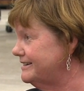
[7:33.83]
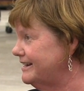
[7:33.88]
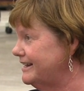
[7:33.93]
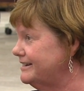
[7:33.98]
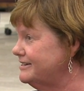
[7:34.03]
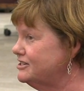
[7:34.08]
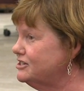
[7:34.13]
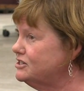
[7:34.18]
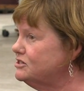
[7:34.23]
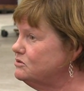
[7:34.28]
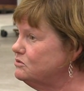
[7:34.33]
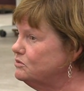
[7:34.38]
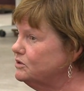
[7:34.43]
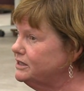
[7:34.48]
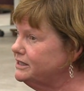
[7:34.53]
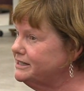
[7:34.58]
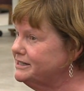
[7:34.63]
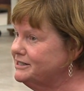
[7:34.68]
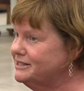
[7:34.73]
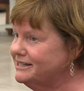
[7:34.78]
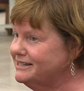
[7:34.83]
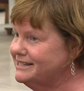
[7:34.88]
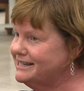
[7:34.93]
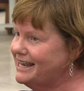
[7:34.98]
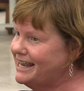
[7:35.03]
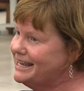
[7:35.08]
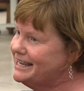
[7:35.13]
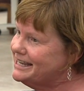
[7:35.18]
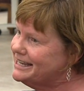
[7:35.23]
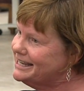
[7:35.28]
and just really to
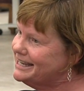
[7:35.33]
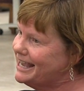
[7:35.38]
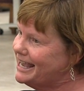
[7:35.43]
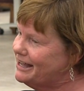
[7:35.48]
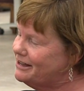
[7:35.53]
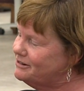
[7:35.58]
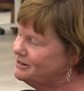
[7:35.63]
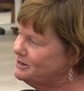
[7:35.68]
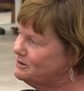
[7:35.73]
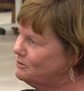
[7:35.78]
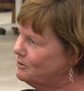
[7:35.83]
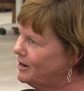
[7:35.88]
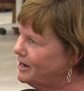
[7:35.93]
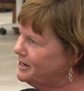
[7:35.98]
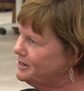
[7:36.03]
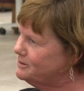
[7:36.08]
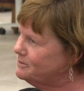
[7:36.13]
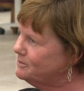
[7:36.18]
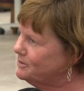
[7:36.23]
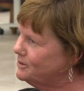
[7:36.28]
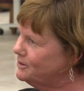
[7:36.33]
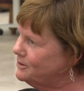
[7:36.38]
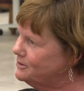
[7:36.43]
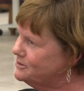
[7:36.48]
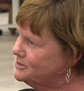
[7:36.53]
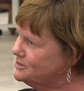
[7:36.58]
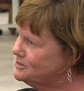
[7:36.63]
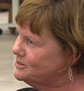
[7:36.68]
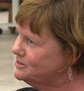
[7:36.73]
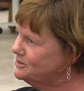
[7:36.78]
take a county-wide
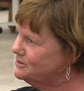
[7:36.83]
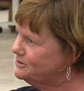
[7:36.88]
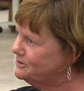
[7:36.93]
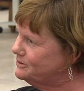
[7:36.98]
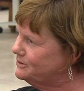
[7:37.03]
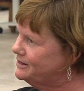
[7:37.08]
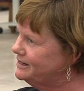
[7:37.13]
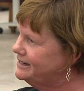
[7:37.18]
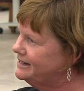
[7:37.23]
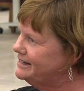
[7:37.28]
approach to